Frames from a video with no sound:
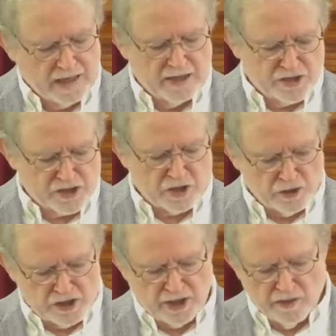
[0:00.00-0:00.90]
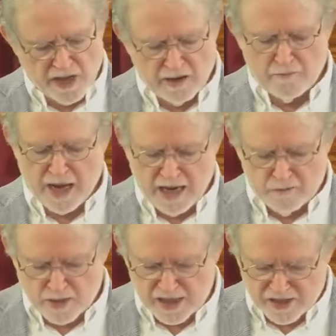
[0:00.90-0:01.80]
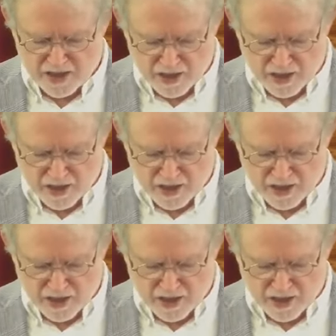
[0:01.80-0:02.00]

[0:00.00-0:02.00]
It is certain that man must